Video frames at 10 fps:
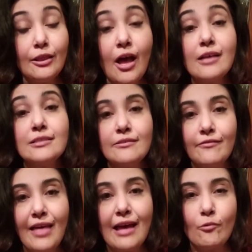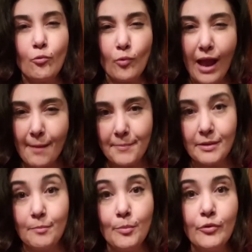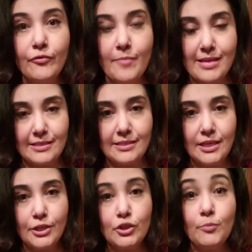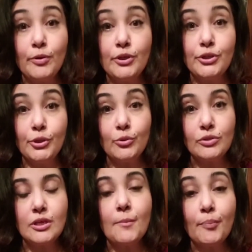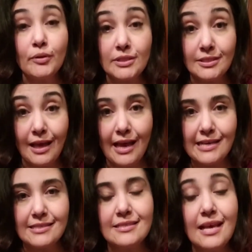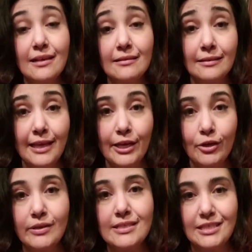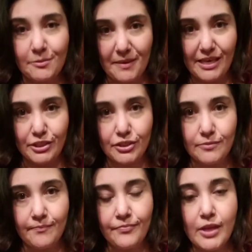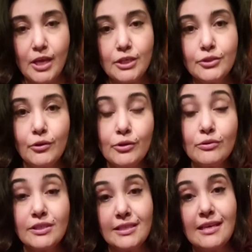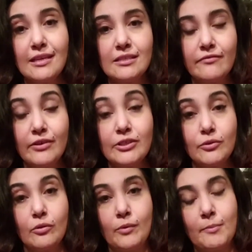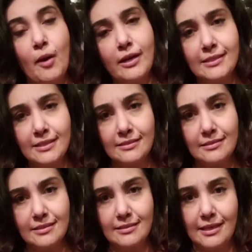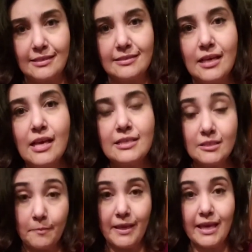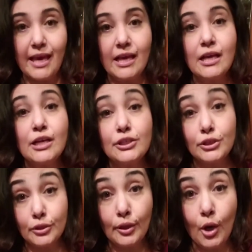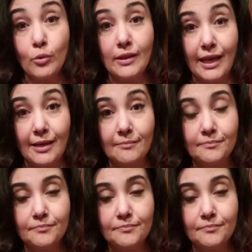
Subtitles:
loss of that rapid movement to produce precise, clear speech. So you'll see an individual with Parkinson's disease speaking slowly.